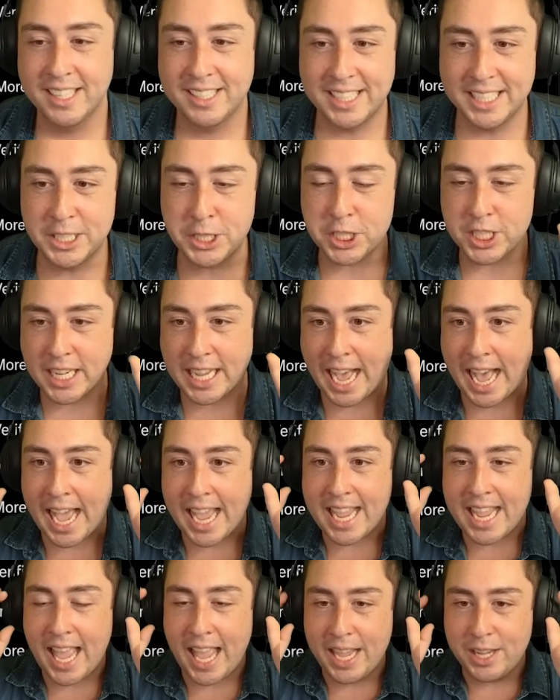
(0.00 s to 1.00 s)
This
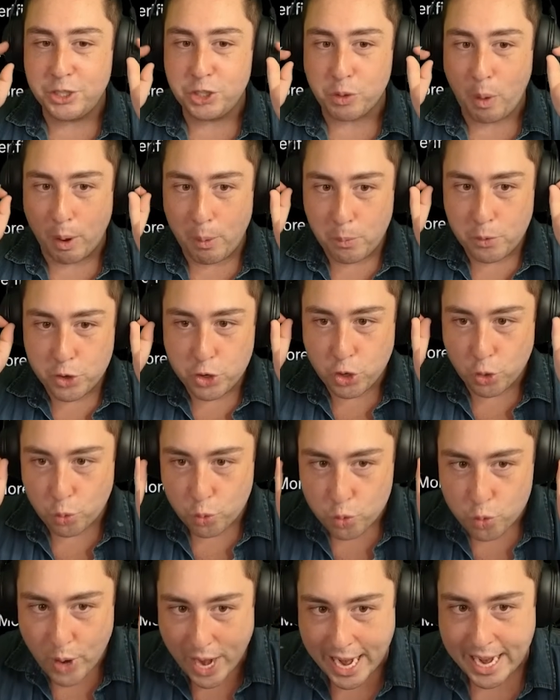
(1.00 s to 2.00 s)
guy is
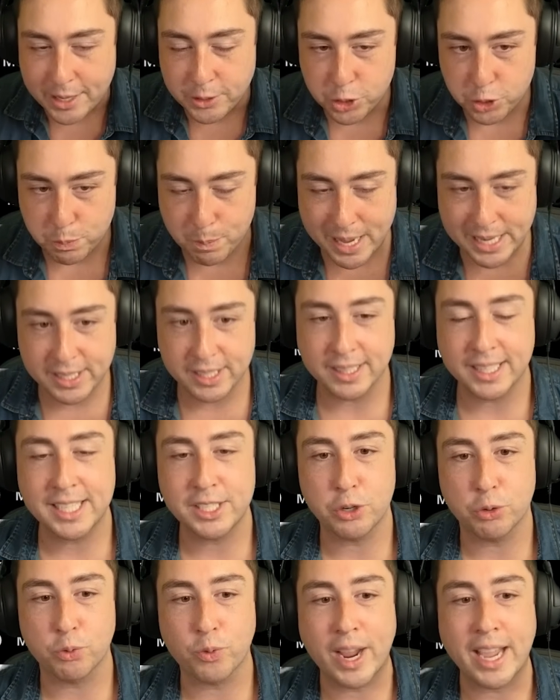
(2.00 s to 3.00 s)
deranged, mentally
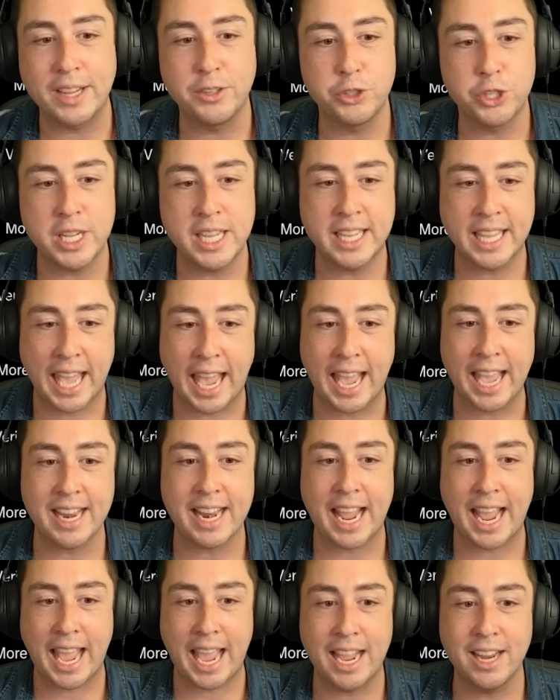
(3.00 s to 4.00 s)
deranged. He
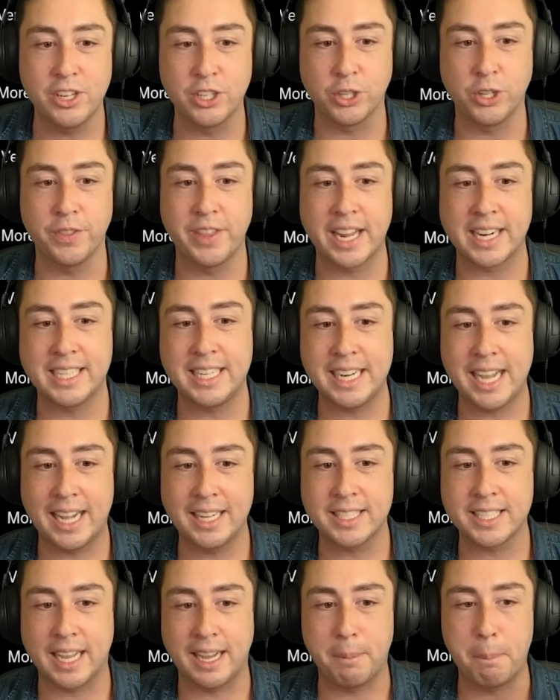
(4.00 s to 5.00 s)
can't handle that
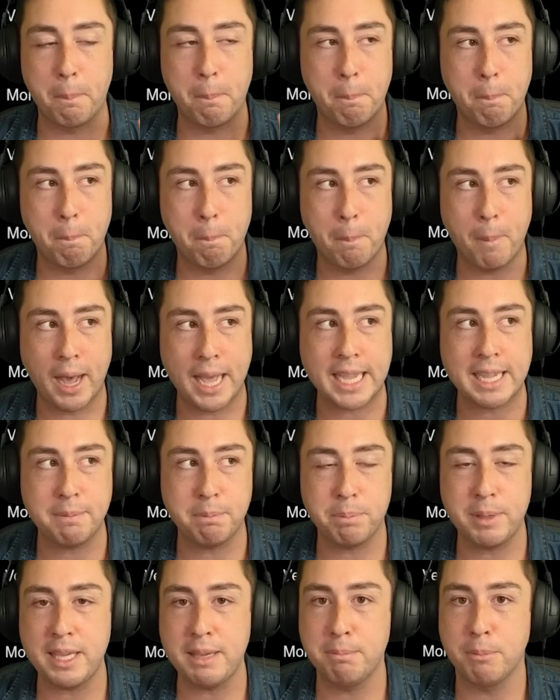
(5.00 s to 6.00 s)
Ananta
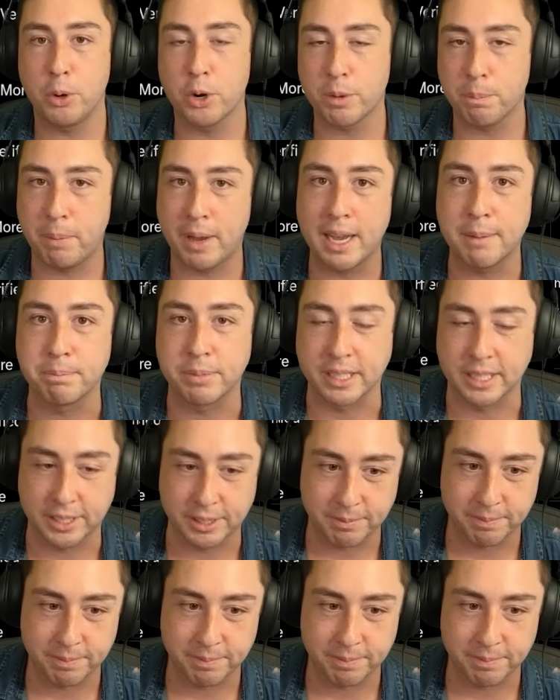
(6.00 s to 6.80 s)
might be more popular.